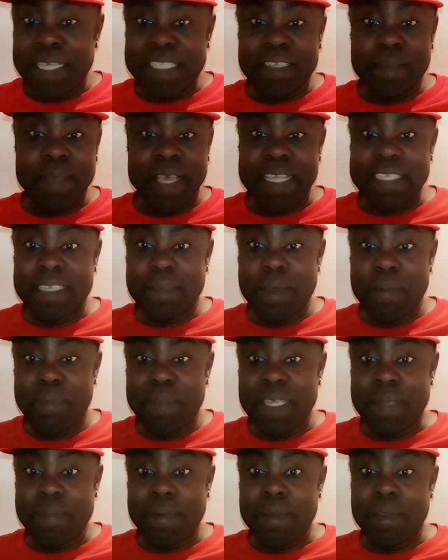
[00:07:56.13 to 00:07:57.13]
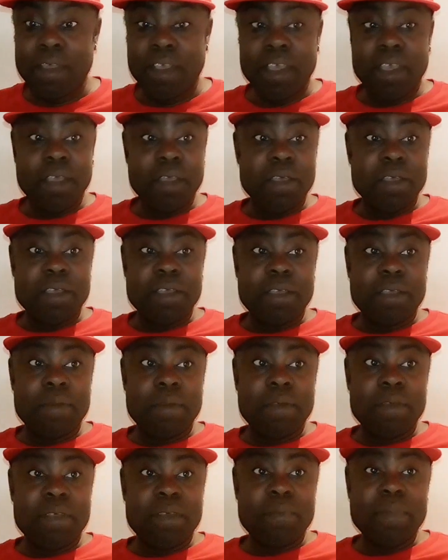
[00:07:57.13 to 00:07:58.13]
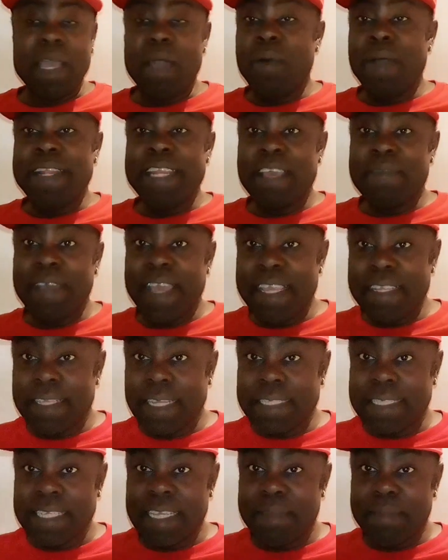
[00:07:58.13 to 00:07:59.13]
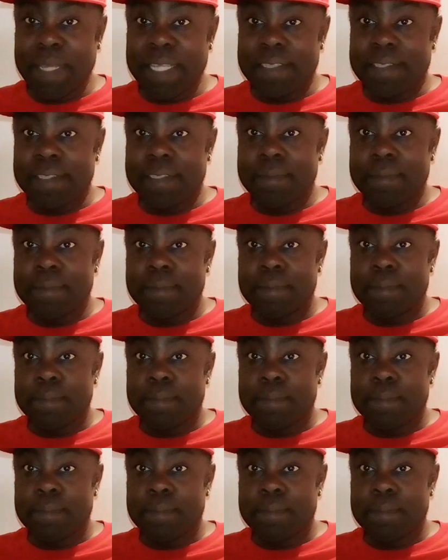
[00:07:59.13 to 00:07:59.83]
Me, I say, me people, me, I wonder if I entertainment.